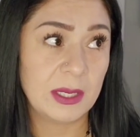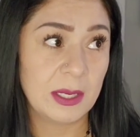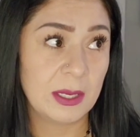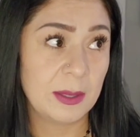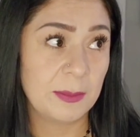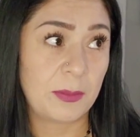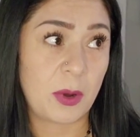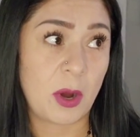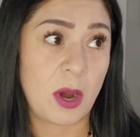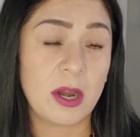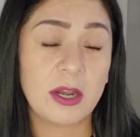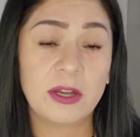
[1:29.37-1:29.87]

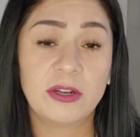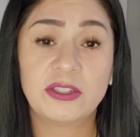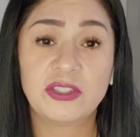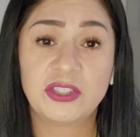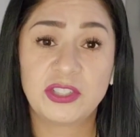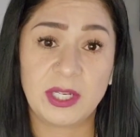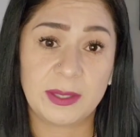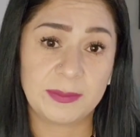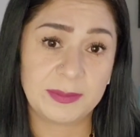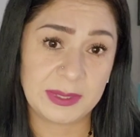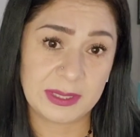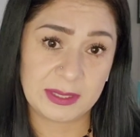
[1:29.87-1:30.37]

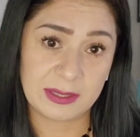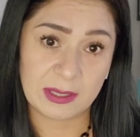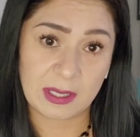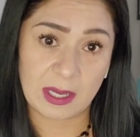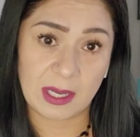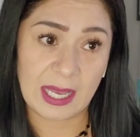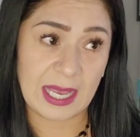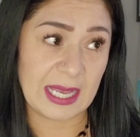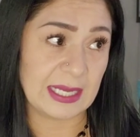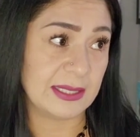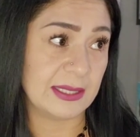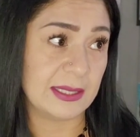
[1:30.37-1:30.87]
partnerships
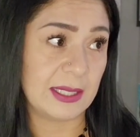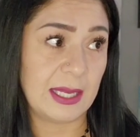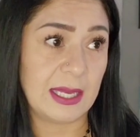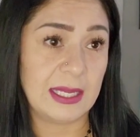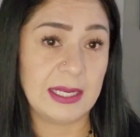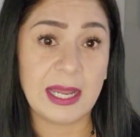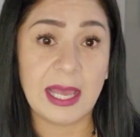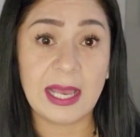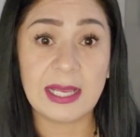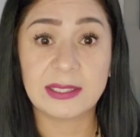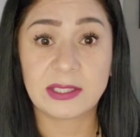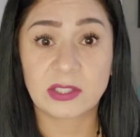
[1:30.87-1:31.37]
as
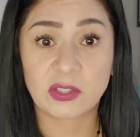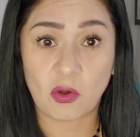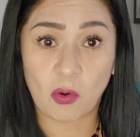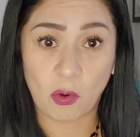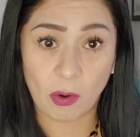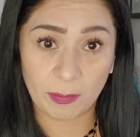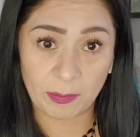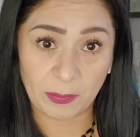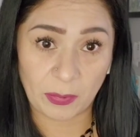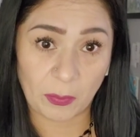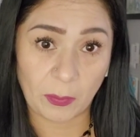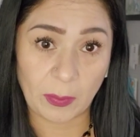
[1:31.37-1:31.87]
an S
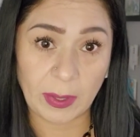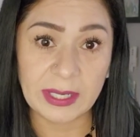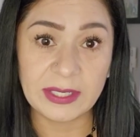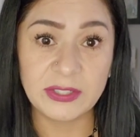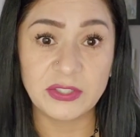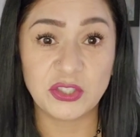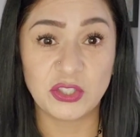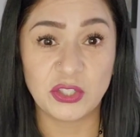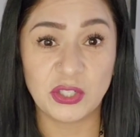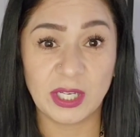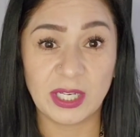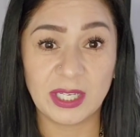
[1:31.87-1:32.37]

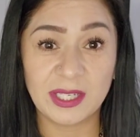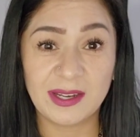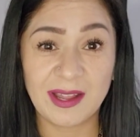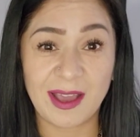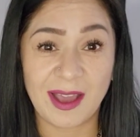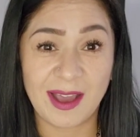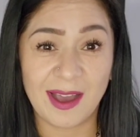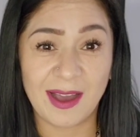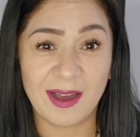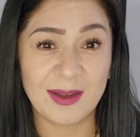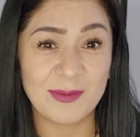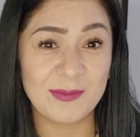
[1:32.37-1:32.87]
corporation.
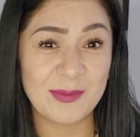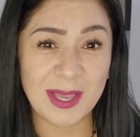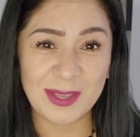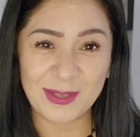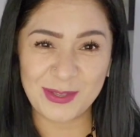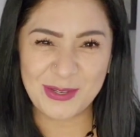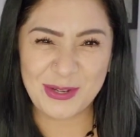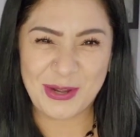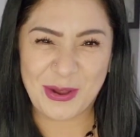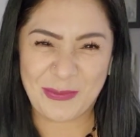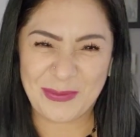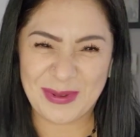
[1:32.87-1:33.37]

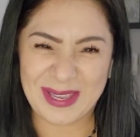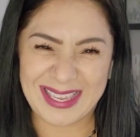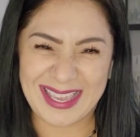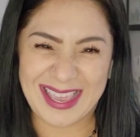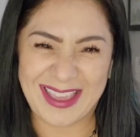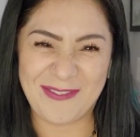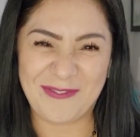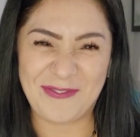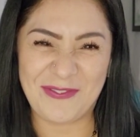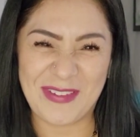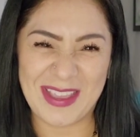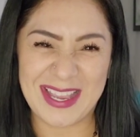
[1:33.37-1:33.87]
You know, we
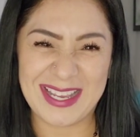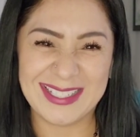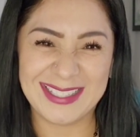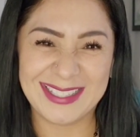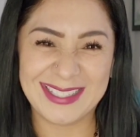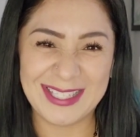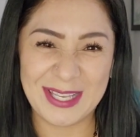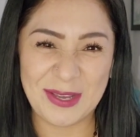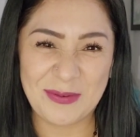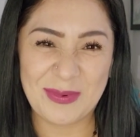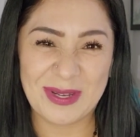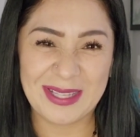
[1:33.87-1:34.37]
get
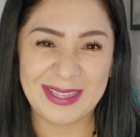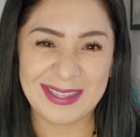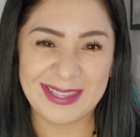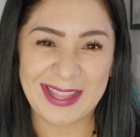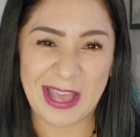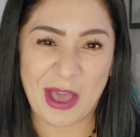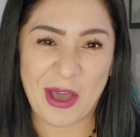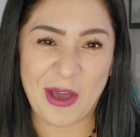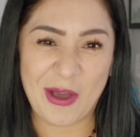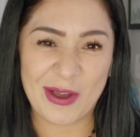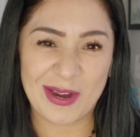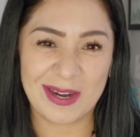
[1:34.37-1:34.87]
fancy with
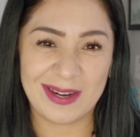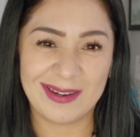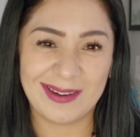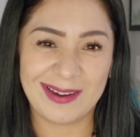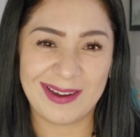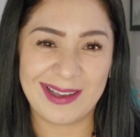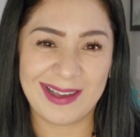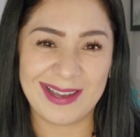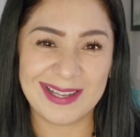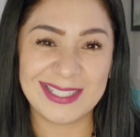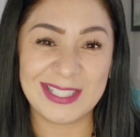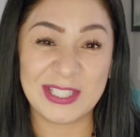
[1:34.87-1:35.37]

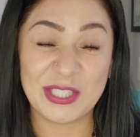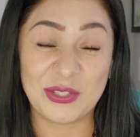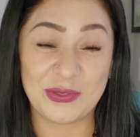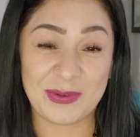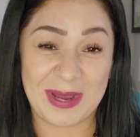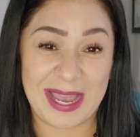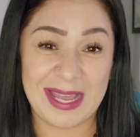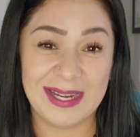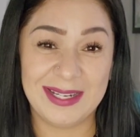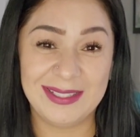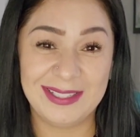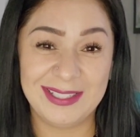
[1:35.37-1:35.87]
our
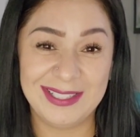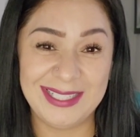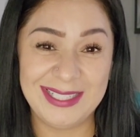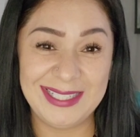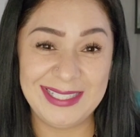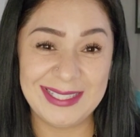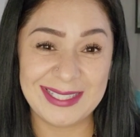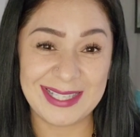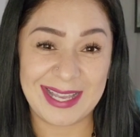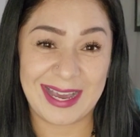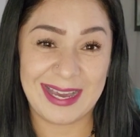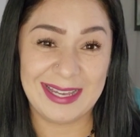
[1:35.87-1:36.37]
strategies
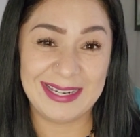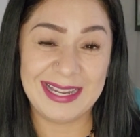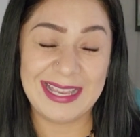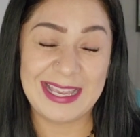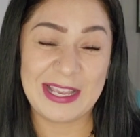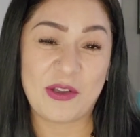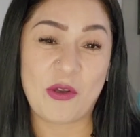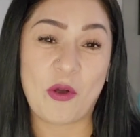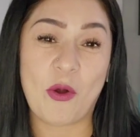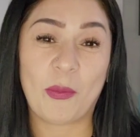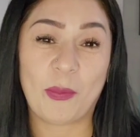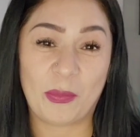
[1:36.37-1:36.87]
on
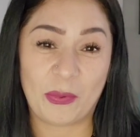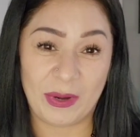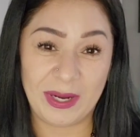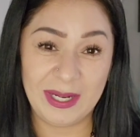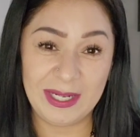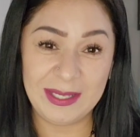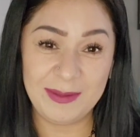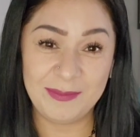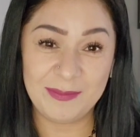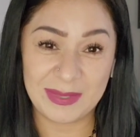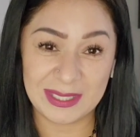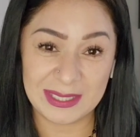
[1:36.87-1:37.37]

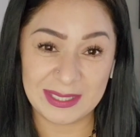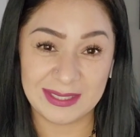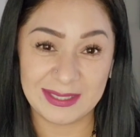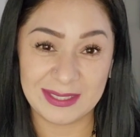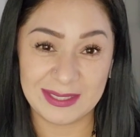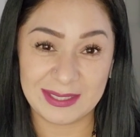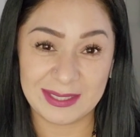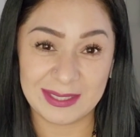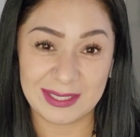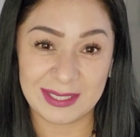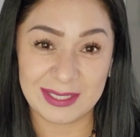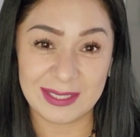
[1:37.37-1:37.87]
incorporating
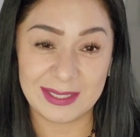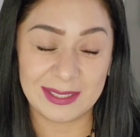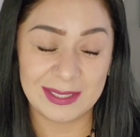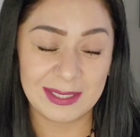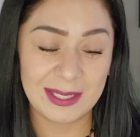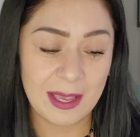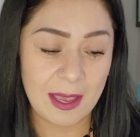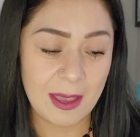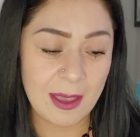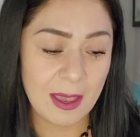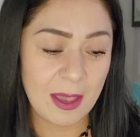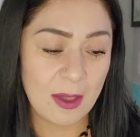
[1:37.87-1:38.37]
businesses.
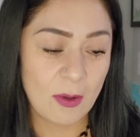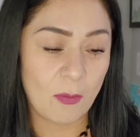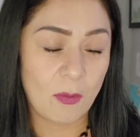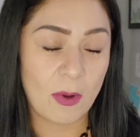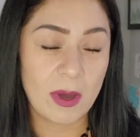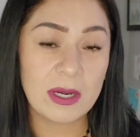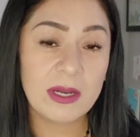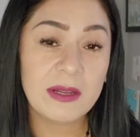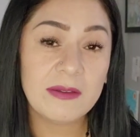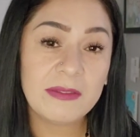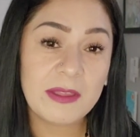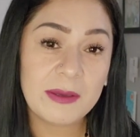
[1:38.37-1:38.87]

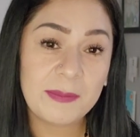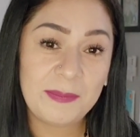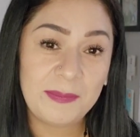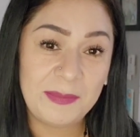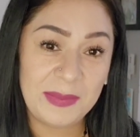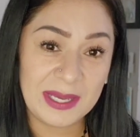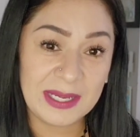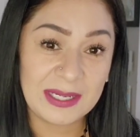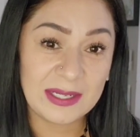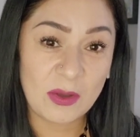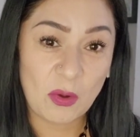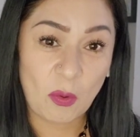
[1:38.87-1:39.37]
One of the
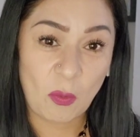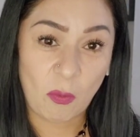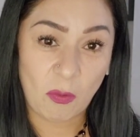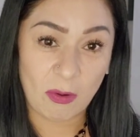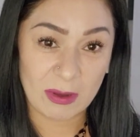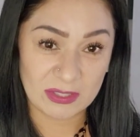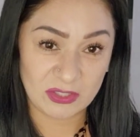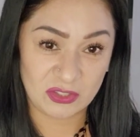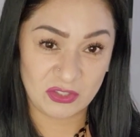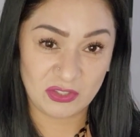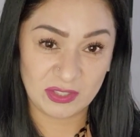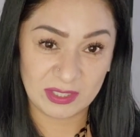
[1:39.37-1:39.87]
big
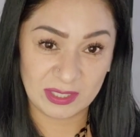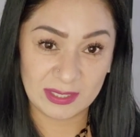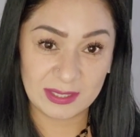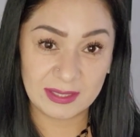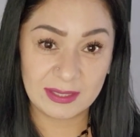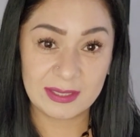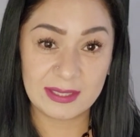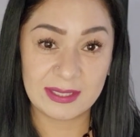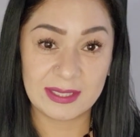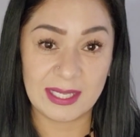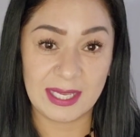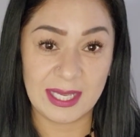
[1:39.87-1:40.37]

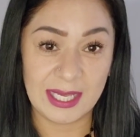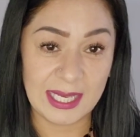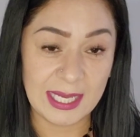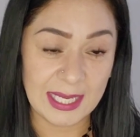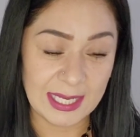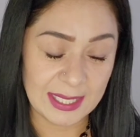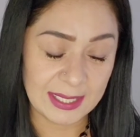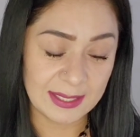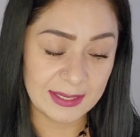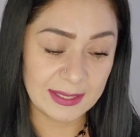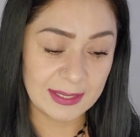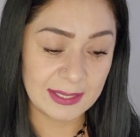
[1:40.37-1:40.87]
questions
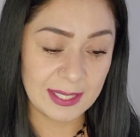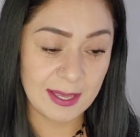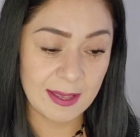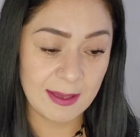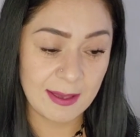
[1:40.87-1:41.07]
is